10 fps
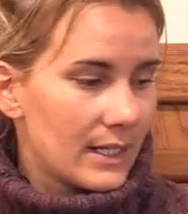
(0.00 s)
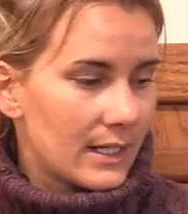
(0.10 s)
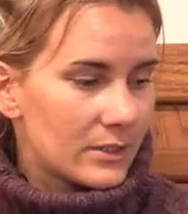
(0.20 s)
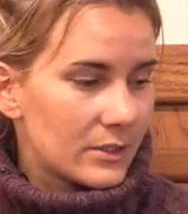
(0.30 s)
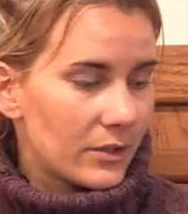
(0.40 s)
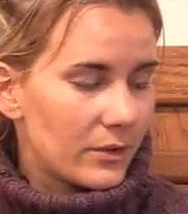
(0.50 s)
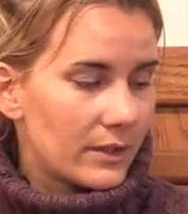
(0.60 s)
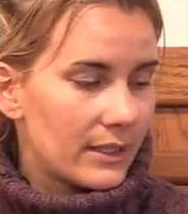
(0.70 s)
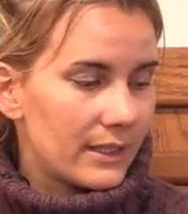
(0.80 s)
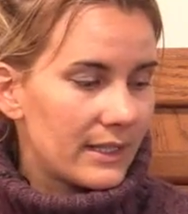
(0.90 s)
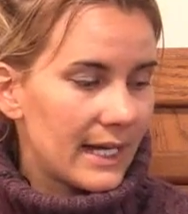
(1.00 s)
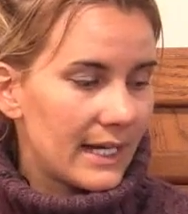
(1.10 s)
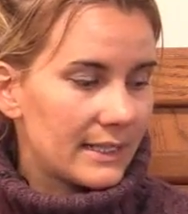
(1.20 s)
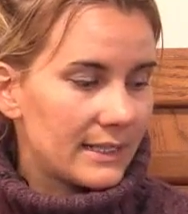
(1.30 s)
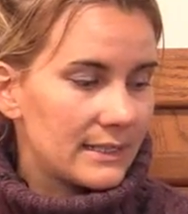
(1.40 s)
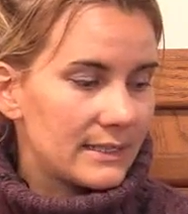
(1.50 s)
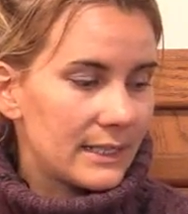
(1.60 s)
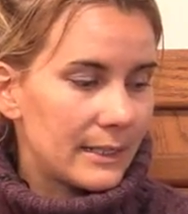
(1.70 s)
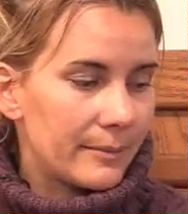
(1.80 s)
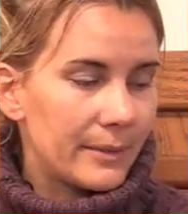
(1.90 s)
So that is
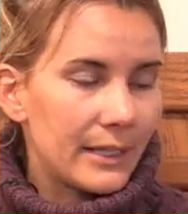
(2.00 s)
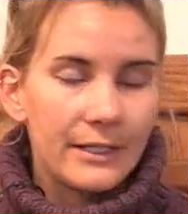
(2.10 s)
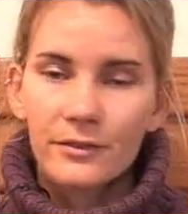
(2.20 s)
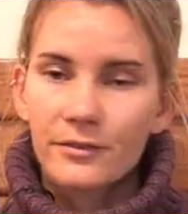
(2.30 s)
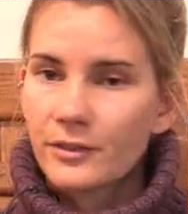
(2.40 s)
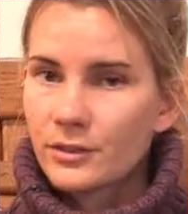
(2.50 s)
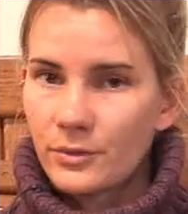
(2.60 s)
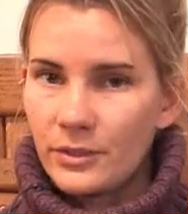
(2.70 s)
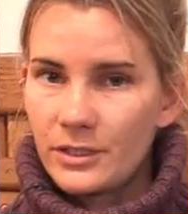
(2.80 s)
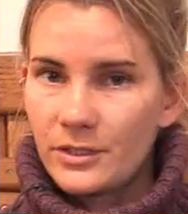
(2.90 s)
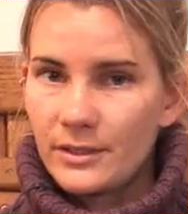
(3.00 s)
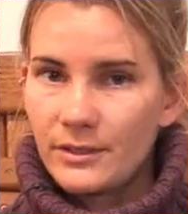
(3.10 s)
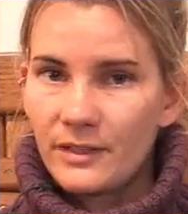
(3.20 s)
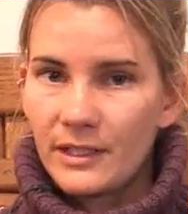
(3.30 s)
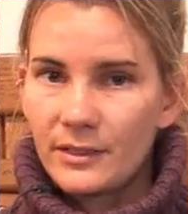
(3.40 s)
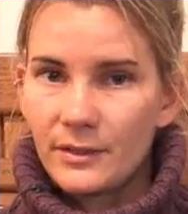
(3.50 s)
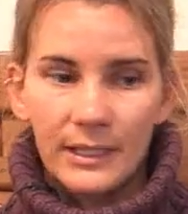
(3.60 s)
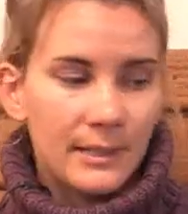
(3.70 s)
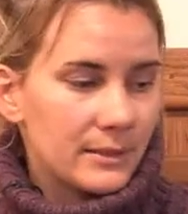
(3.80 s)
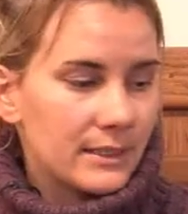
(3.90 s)
Buying Your First Horse. You can find it on
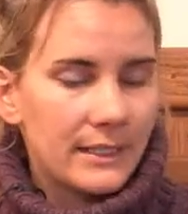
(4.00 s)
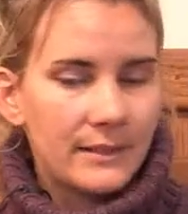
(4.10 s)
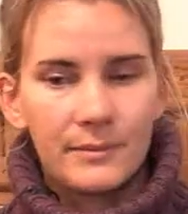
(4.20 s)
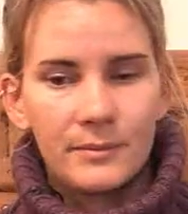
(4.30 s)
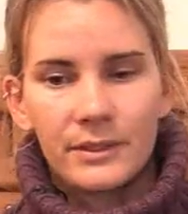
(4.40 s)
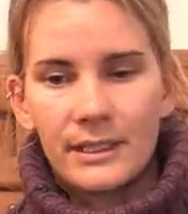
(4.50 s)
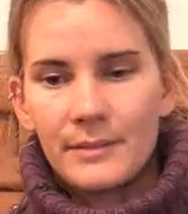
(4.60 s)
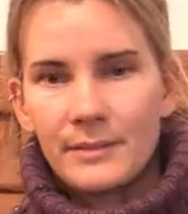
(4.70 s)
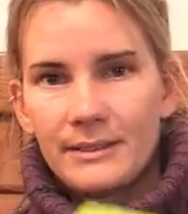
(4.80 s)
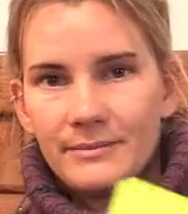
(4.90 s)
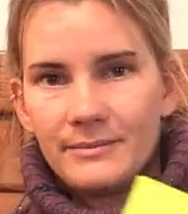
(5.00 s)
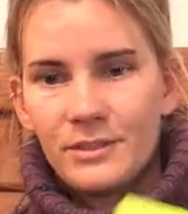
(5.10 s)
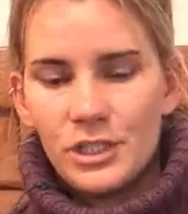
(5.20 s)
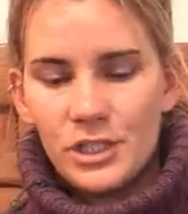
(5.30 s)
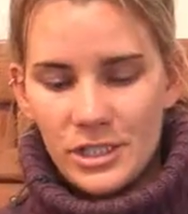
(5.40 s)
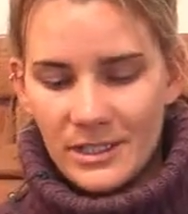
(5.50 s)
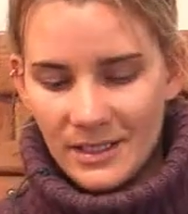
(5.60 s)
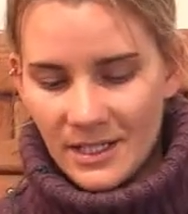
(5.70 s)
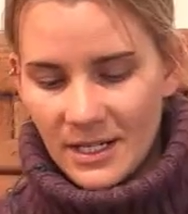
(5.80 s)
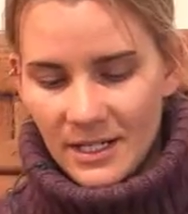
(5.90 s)
Amazon. I'm looking at my cheat sheet.
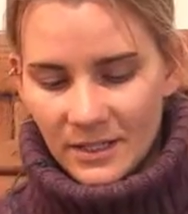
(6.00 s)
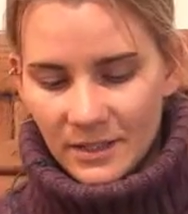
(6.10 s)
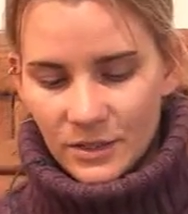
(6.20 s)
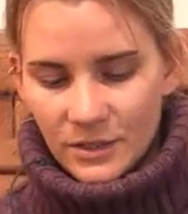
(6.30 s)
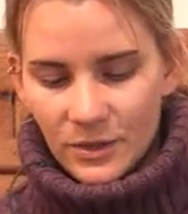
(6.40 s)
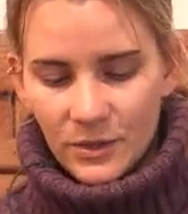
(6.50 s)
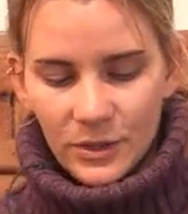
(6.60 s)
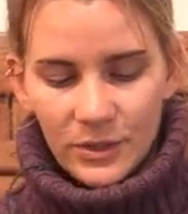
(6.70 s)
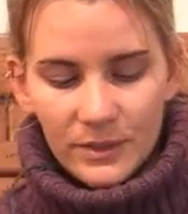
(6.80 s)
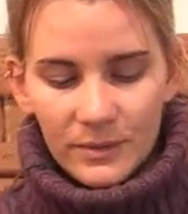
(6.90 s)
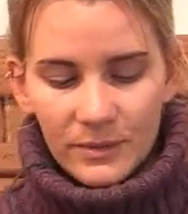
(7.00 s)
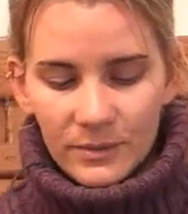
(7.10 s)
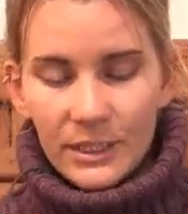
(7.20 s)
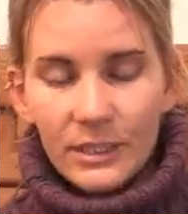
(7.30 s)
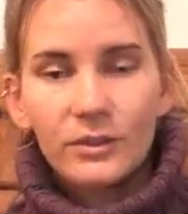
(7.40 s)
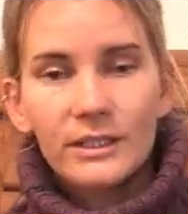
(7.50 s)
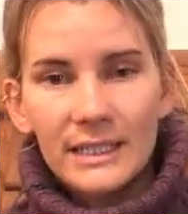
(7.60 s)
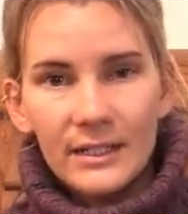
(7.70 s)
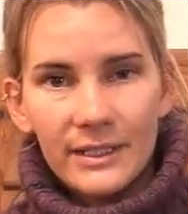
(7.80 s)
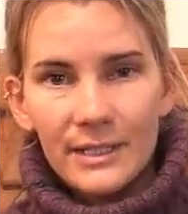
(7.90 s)
So you can take a look at that
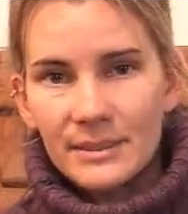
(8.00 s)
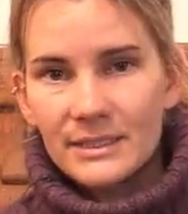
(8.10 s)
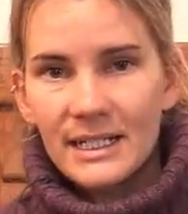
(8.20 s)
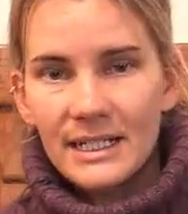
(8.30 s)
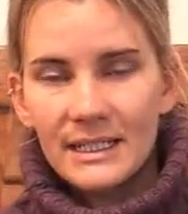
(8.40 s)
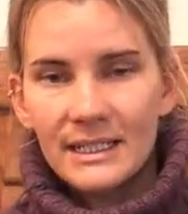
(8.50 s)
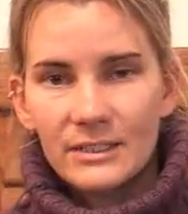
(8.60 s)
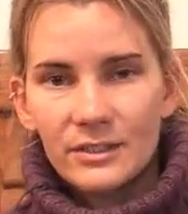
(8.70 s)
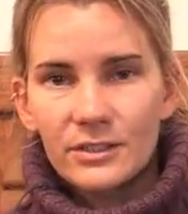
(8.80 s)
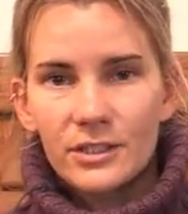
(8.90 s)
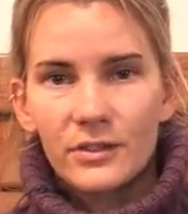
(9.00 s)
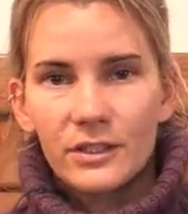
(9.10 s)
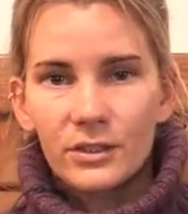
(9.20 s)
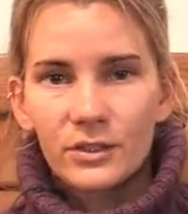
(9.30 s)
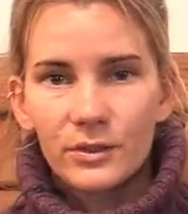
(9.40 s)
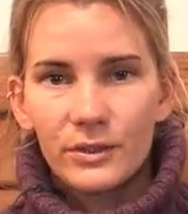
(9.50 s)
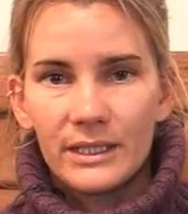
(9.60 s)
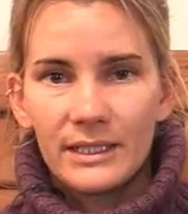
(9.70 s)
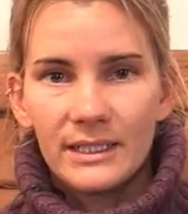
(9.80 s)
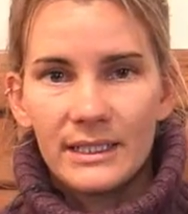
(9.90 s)
on Amazon. That's also
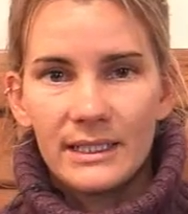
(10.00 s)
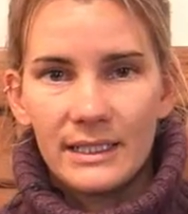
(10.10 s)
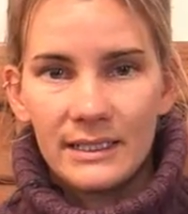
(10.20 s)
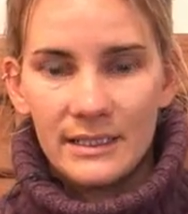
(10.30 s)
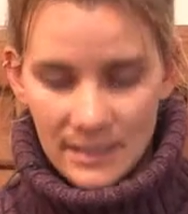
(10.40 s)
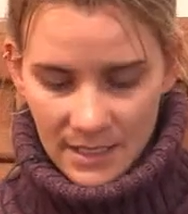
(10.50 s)
included in